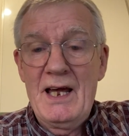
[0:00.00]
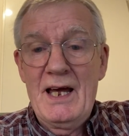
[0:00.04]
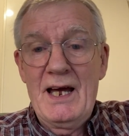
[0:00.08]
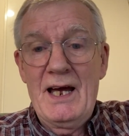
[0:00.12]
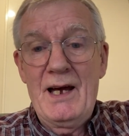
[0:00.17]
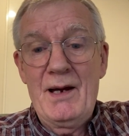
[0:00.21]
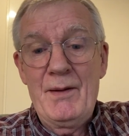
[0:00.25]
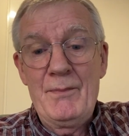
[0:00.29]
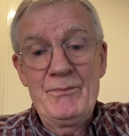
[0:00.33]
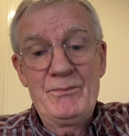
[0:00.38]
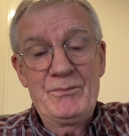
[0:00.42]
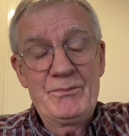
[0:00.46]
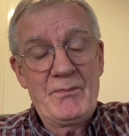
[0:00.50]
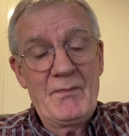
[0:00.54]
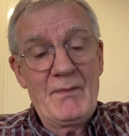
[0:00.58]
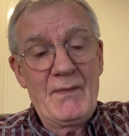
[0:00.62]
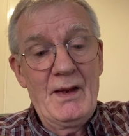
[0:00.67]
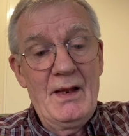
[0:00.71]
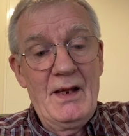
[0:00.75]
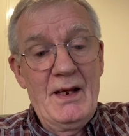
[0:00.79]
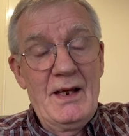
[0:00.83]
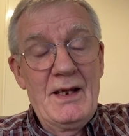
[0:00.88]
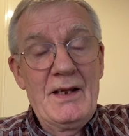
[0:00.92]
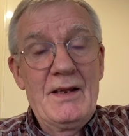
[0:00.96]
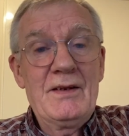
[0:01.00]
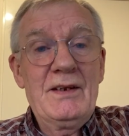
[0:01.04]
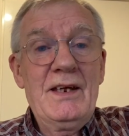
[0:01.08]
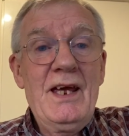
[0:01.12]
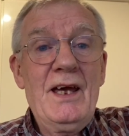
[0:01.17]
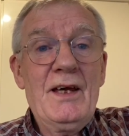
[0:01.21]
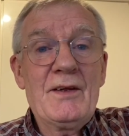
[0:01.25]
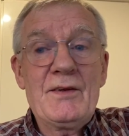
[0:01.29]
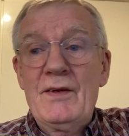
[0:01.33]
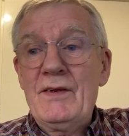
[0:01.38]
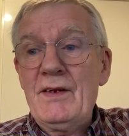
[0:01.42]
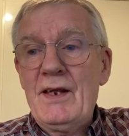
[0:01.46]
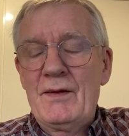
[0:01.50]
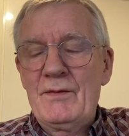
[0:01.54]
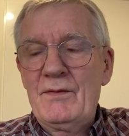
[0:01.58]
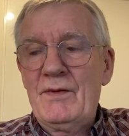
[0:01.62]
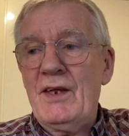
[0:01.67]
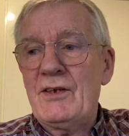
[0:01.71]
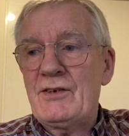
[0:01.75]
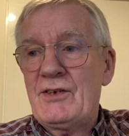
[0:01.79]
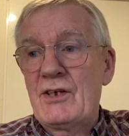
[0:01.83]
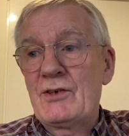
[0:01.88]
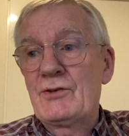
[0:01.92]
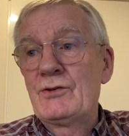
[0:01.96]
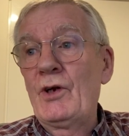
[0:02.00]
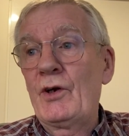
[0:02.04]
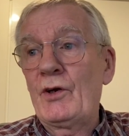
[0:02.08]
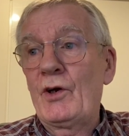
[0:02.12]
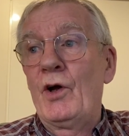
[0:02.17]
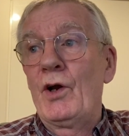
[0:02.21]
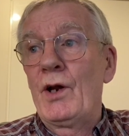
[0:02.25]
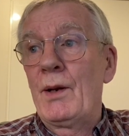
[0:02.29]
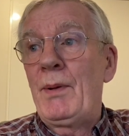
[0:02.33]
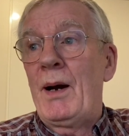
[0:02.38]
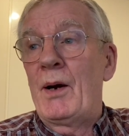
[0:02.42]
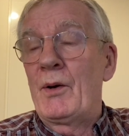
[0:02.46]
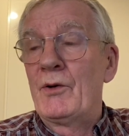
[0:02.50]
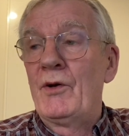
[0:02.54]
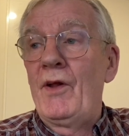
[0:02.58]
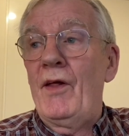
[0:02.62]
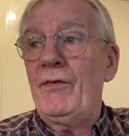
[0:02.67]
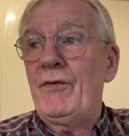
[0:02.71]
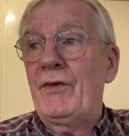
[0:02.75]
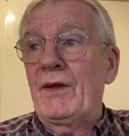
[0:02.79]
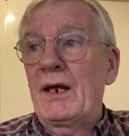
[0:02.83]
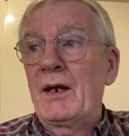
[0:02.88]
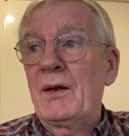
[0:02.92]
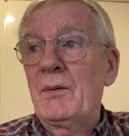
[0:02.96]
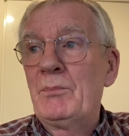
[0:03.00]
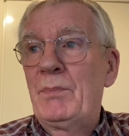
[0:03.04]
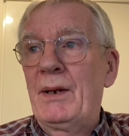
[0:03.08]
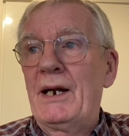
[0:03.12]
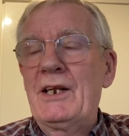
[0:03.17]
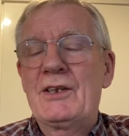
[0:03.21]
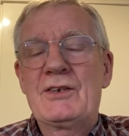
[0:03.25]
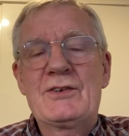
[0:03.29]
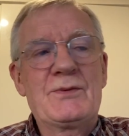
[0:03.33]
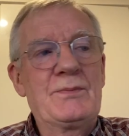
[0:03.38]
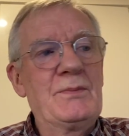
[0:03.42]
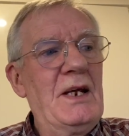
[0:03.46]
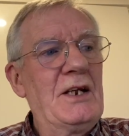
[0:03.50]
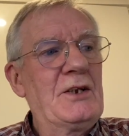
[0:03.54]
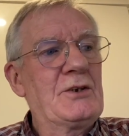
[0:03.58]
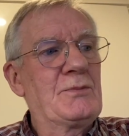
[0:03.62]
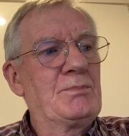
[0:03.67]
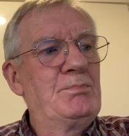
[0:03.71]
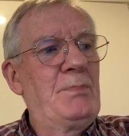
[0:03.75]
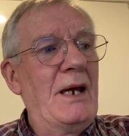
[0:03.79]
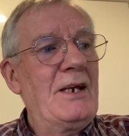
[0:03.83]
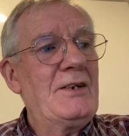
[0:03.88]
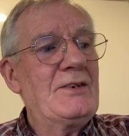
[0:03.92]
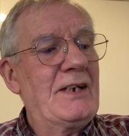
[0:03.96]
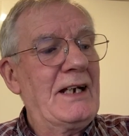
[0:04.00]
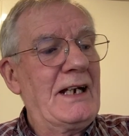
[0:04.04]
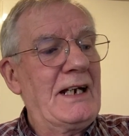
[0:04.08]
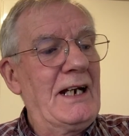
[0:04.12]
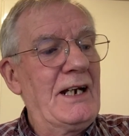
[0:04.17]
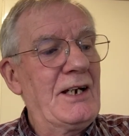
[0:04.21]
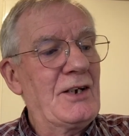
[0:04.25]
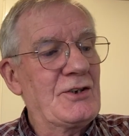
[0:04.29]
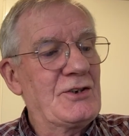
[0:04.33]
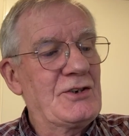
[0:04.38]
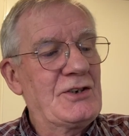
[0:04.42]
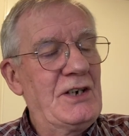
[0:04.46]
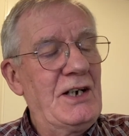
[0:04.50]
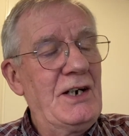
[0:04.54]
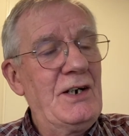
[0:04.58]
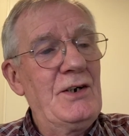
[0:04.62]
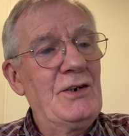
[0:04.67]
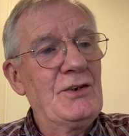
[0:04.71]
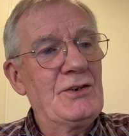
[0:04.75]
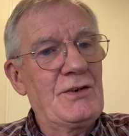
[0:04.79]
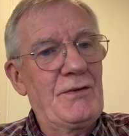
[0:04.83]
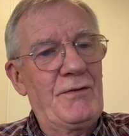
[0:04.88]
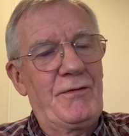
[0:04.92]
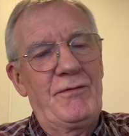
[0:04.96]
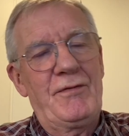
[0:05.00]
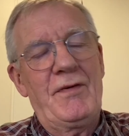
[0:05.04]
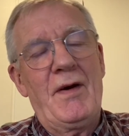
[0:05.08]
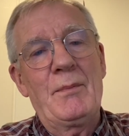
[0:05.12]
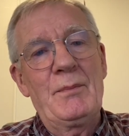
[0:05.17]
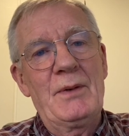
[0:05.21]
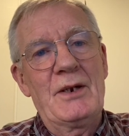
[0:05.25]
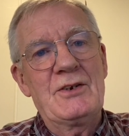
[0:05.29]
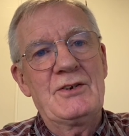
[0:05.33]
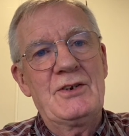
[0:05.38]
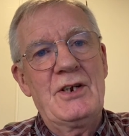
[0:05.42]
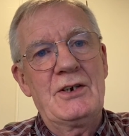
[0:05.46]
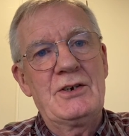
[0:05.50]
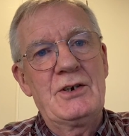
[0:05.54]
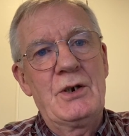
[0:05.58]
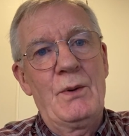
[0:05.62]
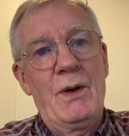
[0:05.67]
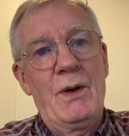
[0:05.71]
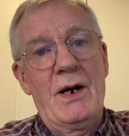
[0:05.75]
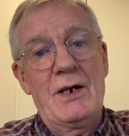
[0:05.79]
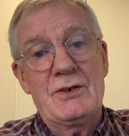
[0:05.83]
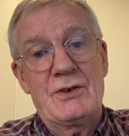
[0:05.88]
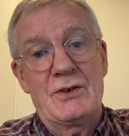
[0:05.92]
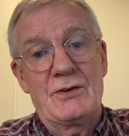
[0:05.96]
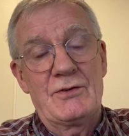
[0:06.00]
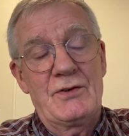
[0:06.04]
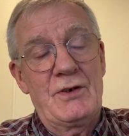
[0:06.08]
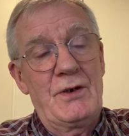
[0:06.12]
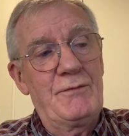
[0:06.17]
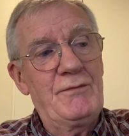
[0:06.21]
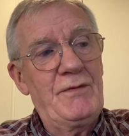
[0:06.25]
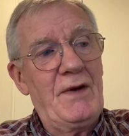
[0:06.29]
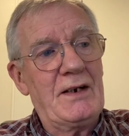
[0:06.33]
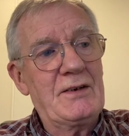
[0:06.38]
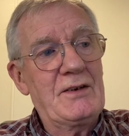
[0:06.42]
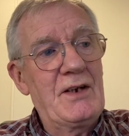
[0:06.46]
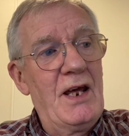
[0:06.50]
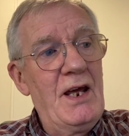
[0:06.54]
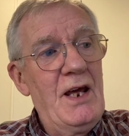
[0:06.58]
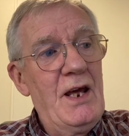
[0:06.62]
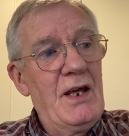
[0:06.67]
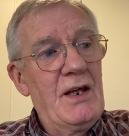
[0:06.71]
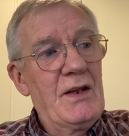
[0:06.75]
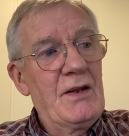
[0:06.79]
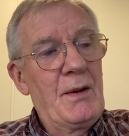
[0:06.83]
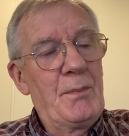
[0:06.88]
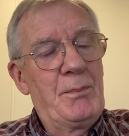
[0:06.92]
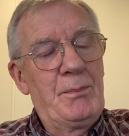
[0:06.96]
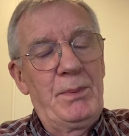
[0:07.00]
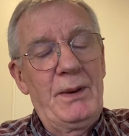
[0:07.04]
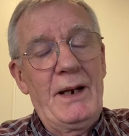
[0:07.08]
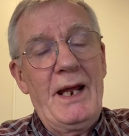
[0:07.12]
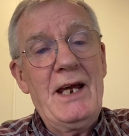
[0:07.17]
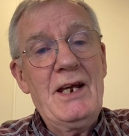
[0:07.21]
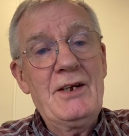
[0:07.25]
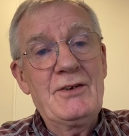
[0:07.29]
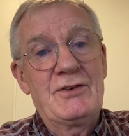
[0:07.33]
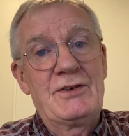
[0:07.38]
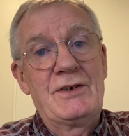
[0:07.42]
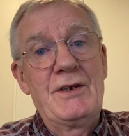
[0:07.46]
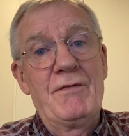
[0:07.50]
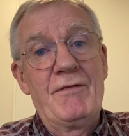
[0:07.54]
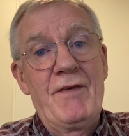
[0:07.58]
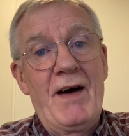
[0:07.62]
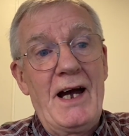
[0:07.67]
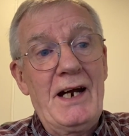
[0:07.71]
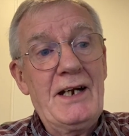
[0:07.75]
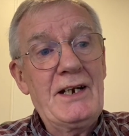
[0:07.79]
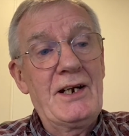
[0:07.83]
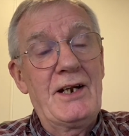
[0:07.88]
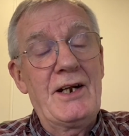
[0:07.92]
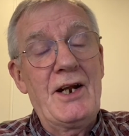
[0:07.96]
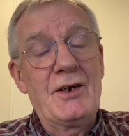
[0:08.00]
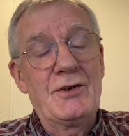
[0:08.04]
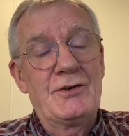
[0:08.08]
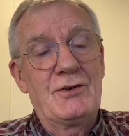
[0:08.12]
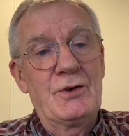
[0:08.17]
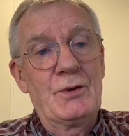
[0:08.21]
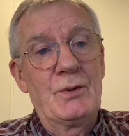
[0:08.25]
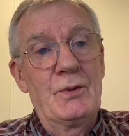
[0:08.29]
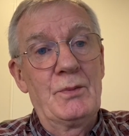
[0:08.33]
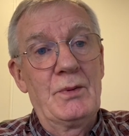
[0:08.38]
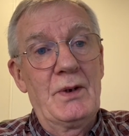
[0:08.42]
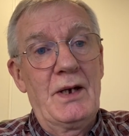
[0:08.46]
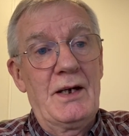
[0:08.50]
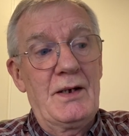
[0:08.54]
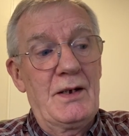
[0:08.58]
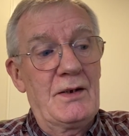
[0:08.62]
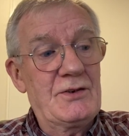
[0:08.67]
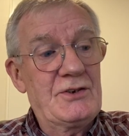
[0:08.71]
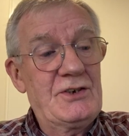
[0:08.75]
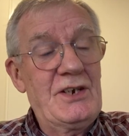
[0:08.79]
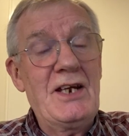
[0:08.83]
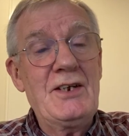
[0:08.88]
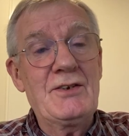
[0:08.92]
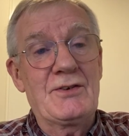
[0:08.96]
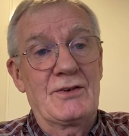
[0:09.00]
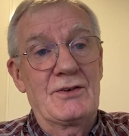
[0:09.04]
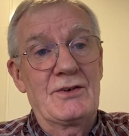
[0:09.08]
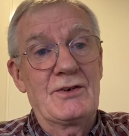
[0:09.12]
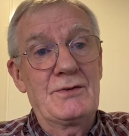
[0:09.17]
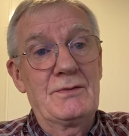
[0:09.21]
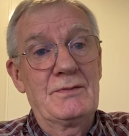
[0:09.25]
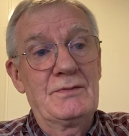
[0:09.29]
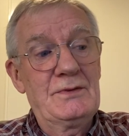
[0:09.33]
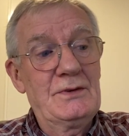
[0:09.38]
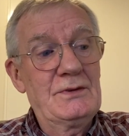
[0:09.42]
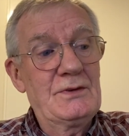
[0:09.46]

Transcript: This is not all about nothing, but it's basically a series of family situations. In fact, the play is divided into seasons.